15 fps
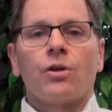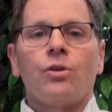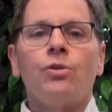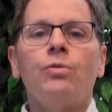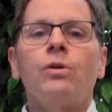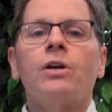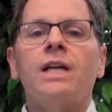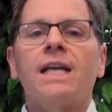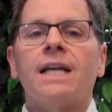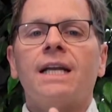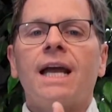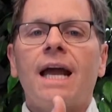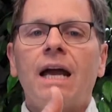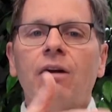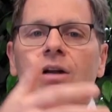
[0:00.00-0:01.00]
You are going to
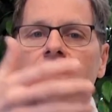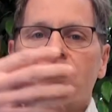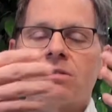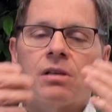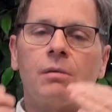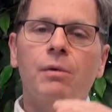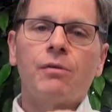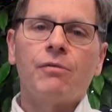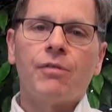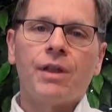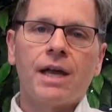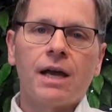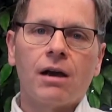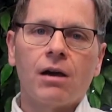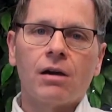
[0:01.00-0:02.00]
inherit some of
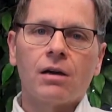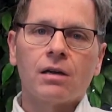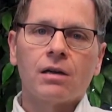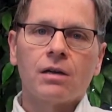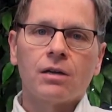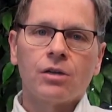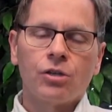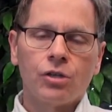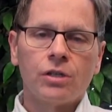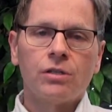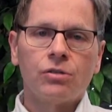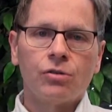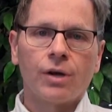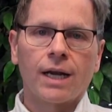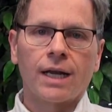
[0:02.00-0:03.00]
their
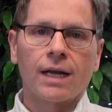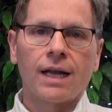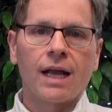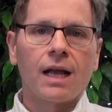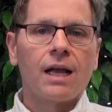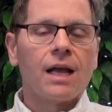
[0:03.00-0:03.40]
good credit.